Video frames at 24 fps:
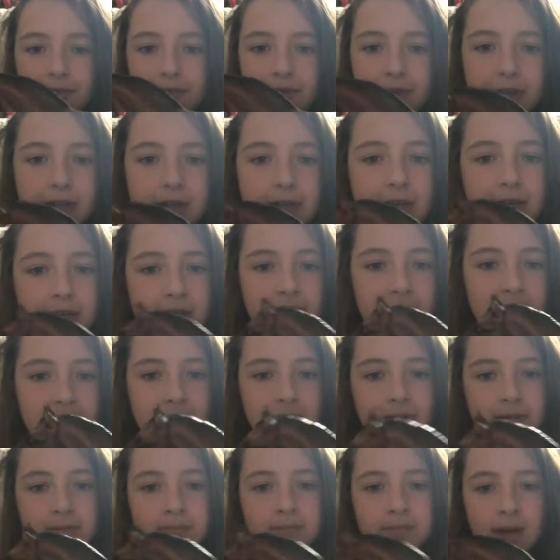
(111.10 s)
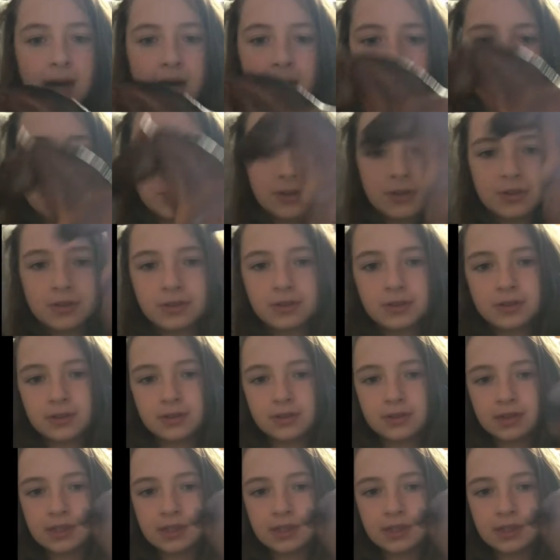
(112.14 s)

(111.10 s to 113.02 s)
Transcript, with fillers: free model,